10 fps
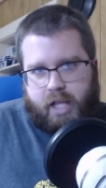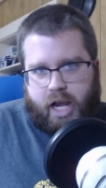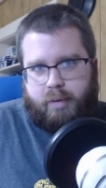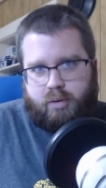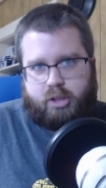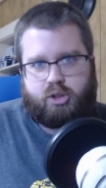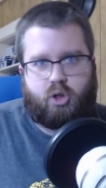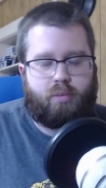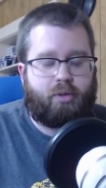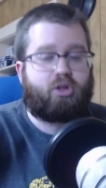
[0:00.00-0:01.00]
I'm not really
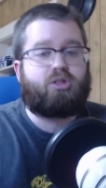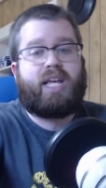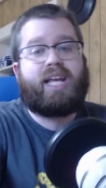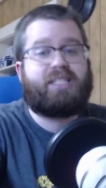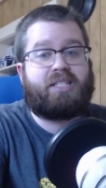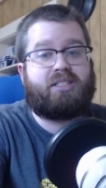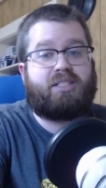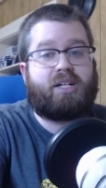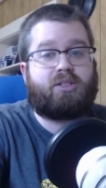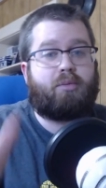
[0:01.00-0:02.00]
sure, but they're saying it's Season
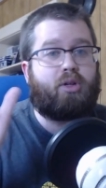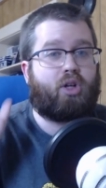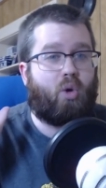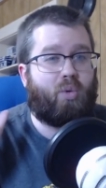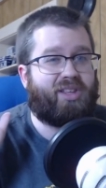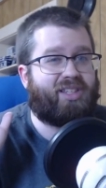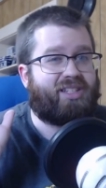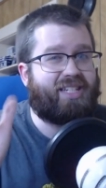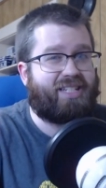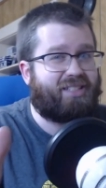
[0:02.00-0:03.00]
six, so I'm going to go with
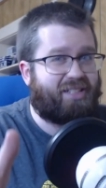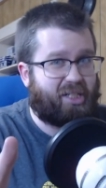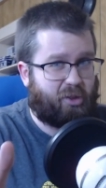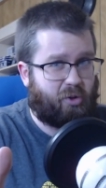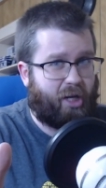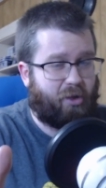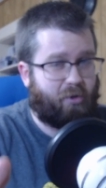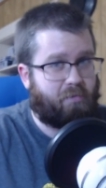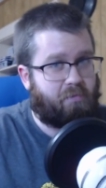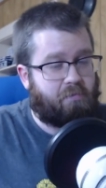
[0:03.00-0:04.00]
Season six trailer.
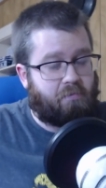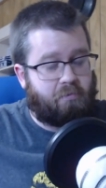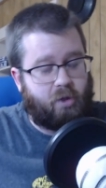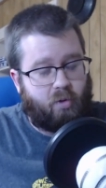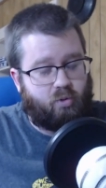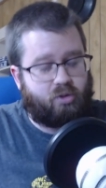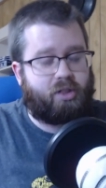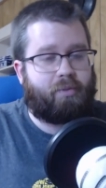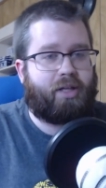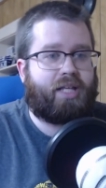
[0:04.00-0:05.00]
So we'll see
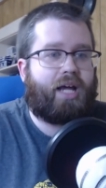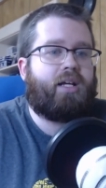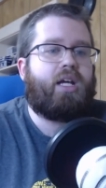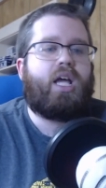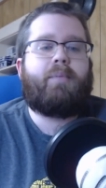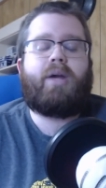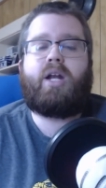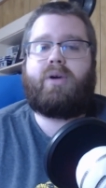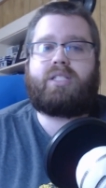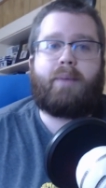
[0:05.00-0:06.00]
about that. But
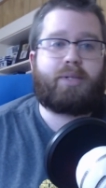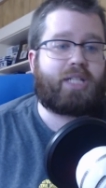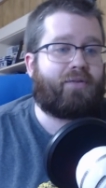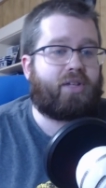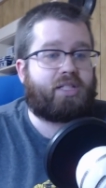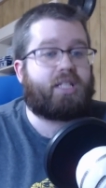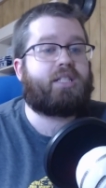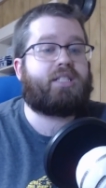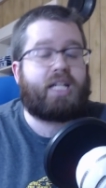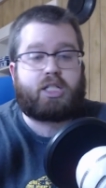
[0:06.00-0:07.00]
anyways, I'm excited for this thing.
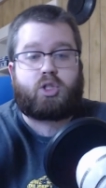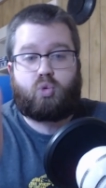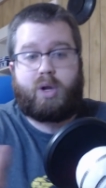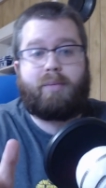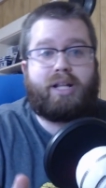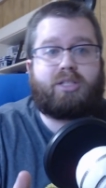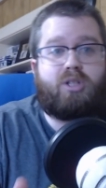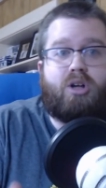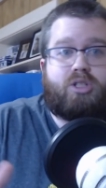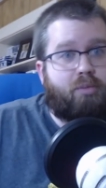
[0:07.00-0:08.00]
This thing is three minutes
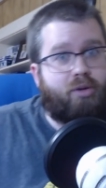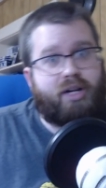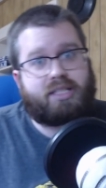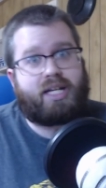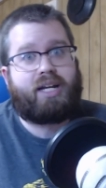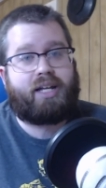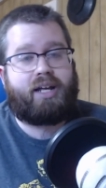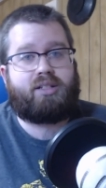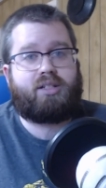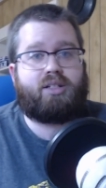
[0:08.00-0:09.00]
long, so I'm pretty excited to
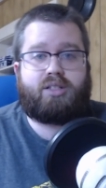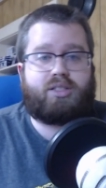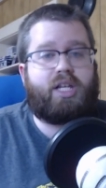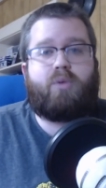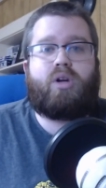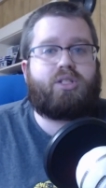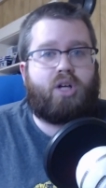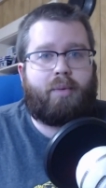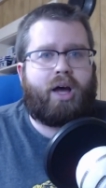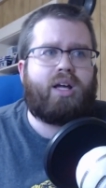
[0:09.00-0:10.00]
get to, to seeing what it's all
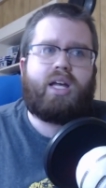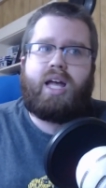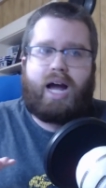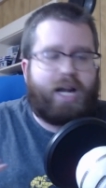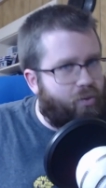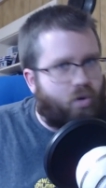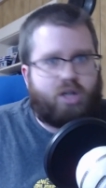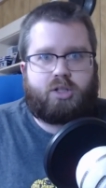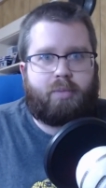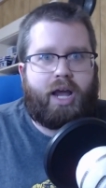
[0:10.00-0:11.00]
about. I didn't
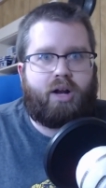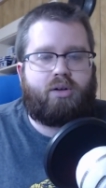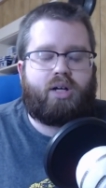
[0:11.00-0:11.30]
watch the panel.